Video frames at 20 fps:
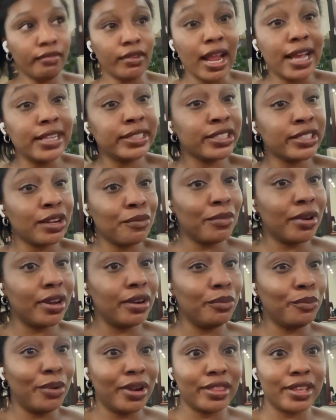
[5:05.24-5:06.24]
as
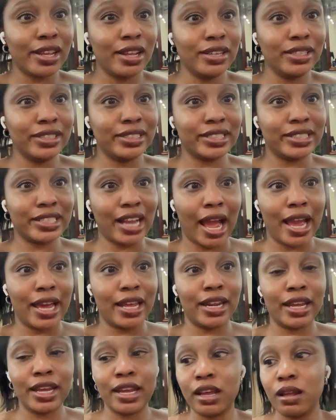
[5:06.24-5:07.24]
someone with
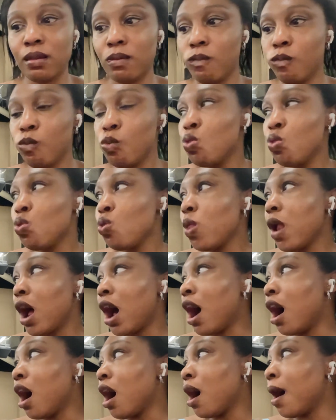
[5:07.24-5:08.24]
anxiety,
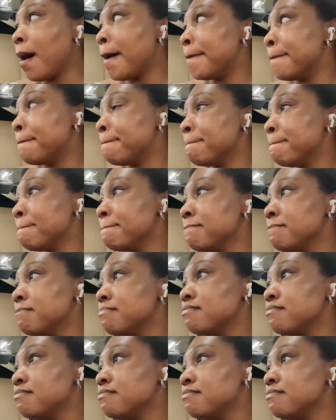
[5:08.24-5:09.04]
um,